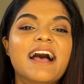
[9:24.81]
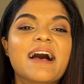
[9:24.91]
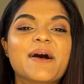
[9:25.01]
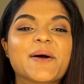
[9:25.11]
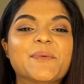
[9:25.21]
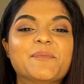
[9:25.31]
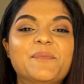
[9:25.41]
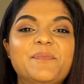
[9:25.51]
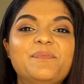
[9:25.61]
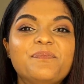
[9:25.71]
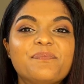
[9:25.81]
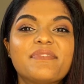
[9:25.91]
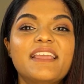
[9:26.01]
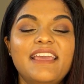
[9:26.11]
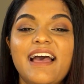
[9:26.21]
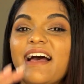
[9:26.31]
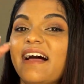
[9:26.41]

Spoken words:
Yeah,